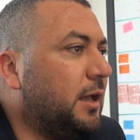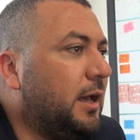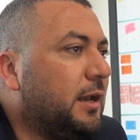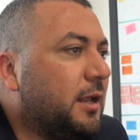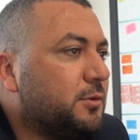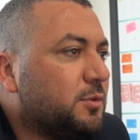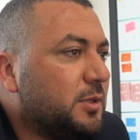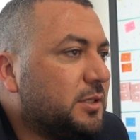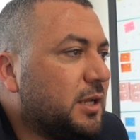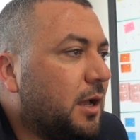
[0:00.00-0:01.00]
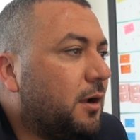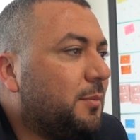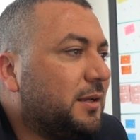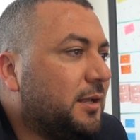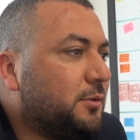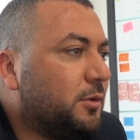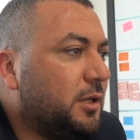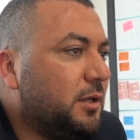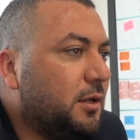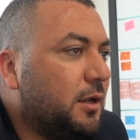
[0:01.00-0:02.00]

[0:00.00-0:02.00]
announcements are mandatory